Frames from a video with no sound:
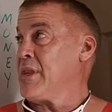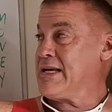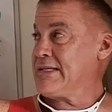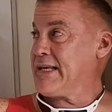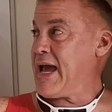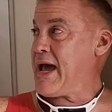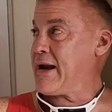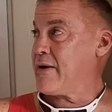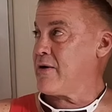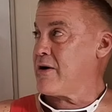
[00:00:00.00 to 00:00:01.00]
This
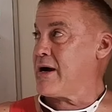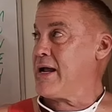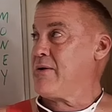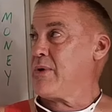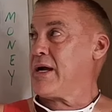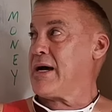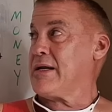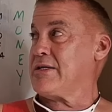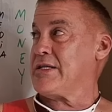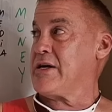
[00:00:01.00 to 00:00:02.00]
category, we
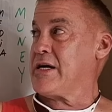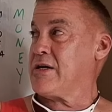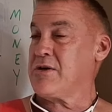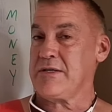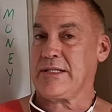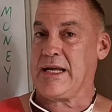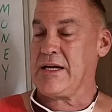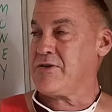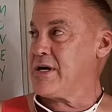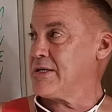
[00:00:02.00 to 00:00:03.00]
got cherry girls,
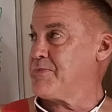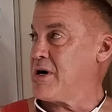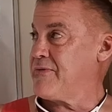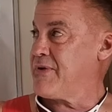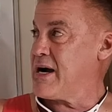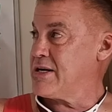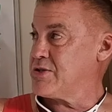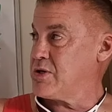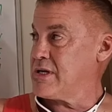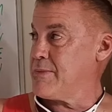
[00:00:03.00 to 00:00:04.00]
lady drinks, bar
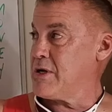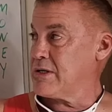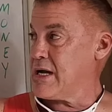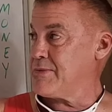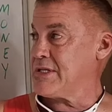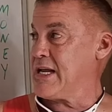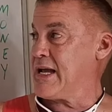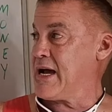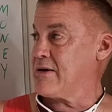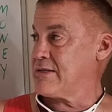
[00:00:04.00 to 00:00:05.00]
finds, short time, long time,
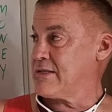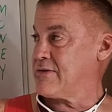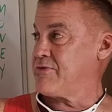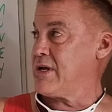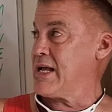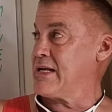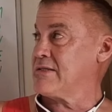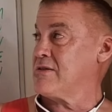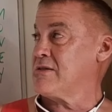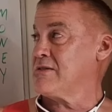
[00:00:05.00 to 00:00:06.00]
sneak outs,
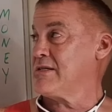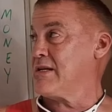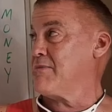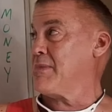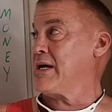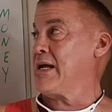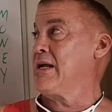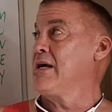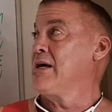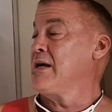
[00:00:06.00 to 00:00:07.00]
freelancers, tip
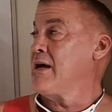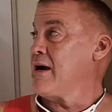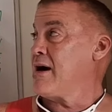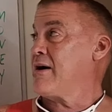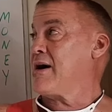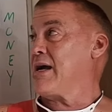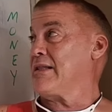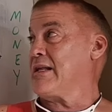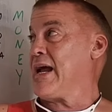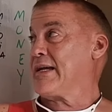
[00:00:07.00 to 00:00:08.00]
money. All
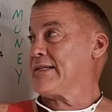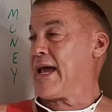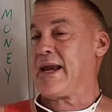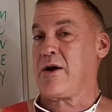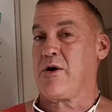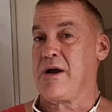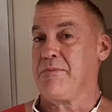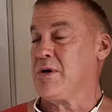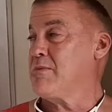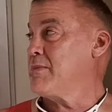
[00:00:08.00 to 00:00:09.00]
right, the next
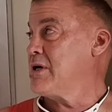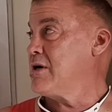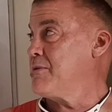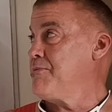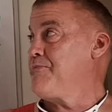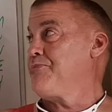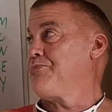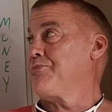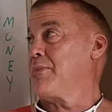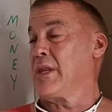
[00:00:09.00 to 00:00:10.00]
category, boom, boom.
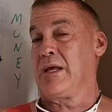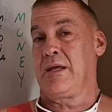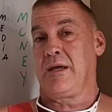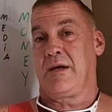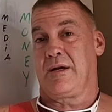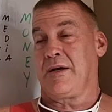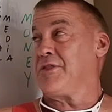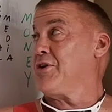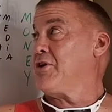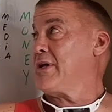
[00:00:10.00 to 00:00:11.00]

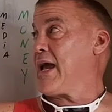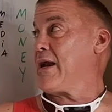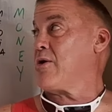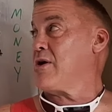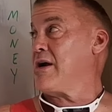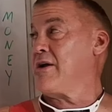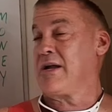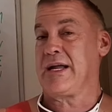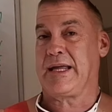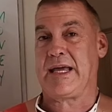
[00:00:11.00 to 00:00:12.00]
Third category,
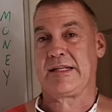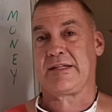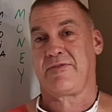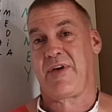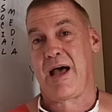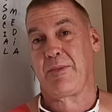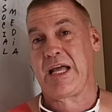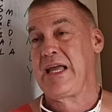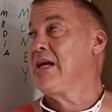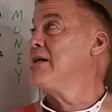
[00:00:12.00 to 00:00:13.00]
kids and
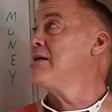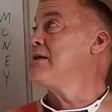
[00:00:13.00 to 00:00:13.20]
family.